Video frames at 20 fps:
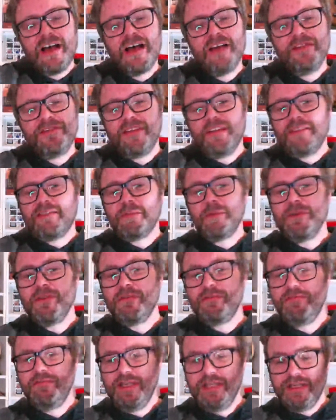And this
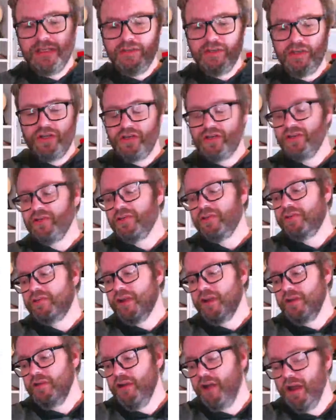one's really unusual.
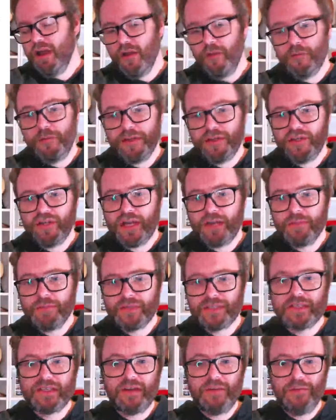So a lot of the Jam
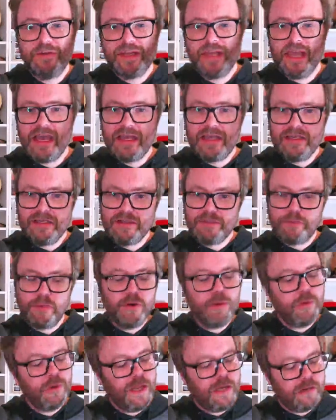stuff, again, is
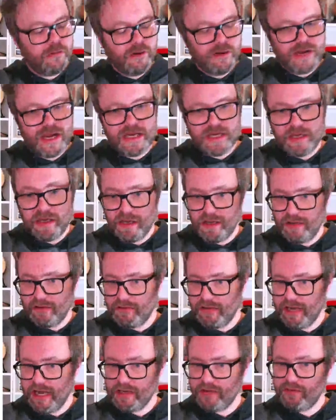Paul Weller on
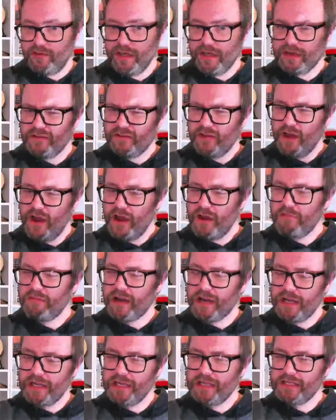angular electric guitar,
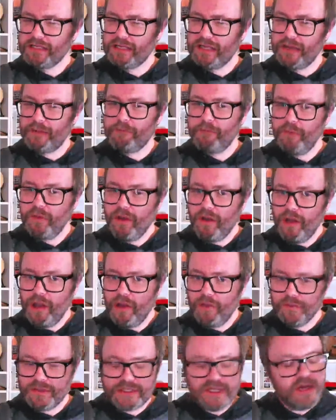right, isn't it? Not a
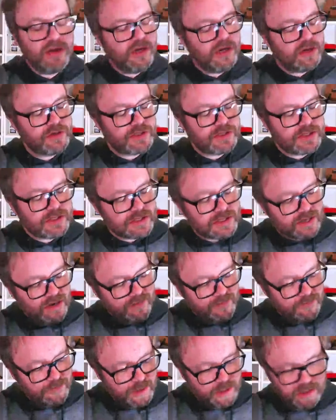lot of solos and
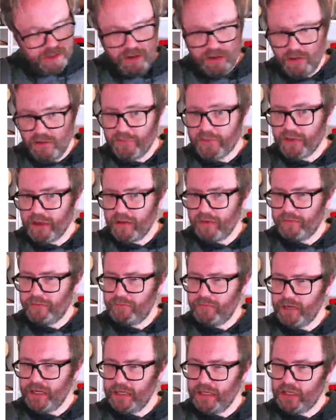stuff, but a lot of kind of
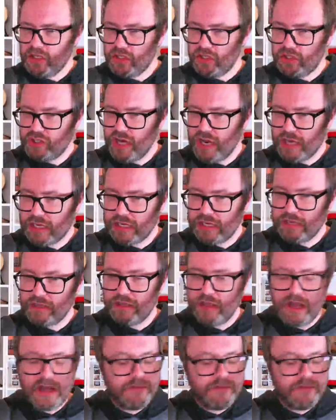really jagged,